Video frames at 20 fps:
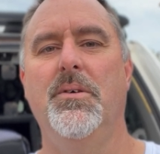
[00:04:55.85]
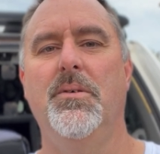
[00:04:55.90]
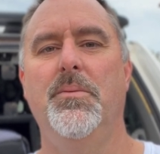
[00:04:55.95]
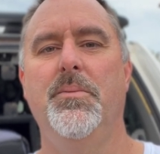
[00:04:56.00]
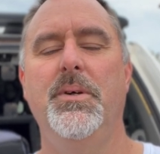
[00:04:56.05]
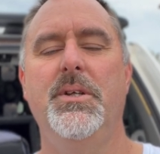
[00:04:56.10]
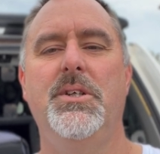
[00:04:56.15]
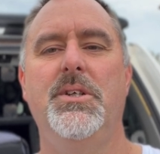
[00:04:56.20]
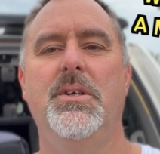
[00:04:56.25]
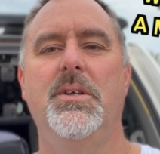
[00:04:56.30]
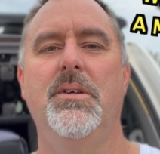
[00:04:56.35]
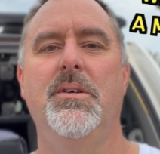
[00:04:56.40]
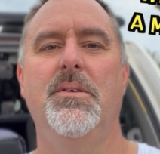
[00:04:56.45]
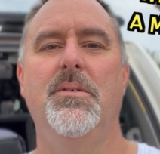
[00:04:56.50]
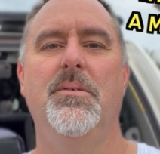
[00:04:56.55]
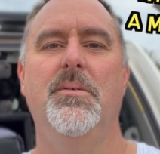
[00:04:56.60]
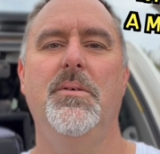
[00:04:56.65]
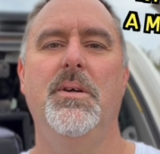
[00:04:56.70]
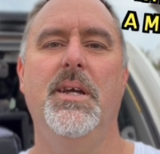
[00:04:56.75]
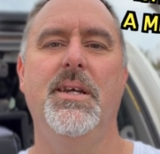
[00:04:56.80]
which
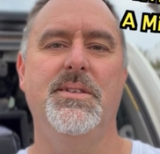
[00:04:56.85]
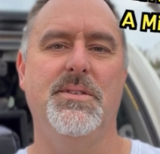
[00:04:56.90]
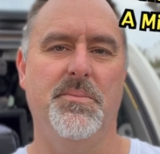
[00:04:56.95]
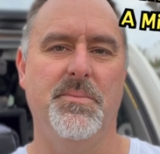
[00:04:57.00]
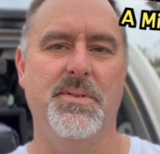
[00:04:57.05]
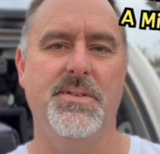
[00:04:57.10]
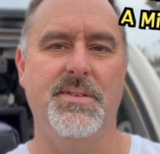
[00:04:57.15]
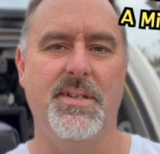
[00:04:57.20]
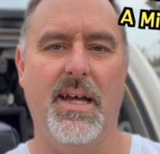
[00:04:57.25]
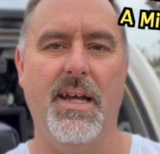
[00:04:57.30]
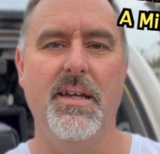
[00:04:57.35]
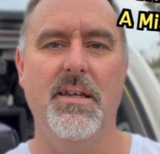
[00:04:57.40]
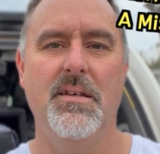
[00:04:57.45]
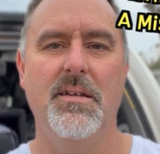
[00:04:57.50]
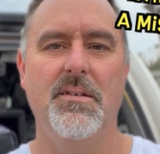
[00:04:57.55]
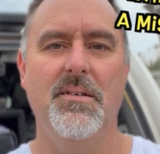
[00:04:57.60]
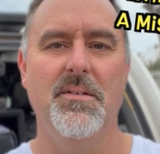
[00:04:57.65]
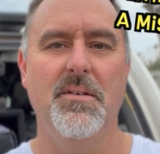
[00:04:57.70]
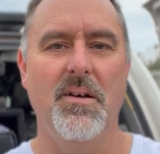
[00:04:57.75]
is a mistake.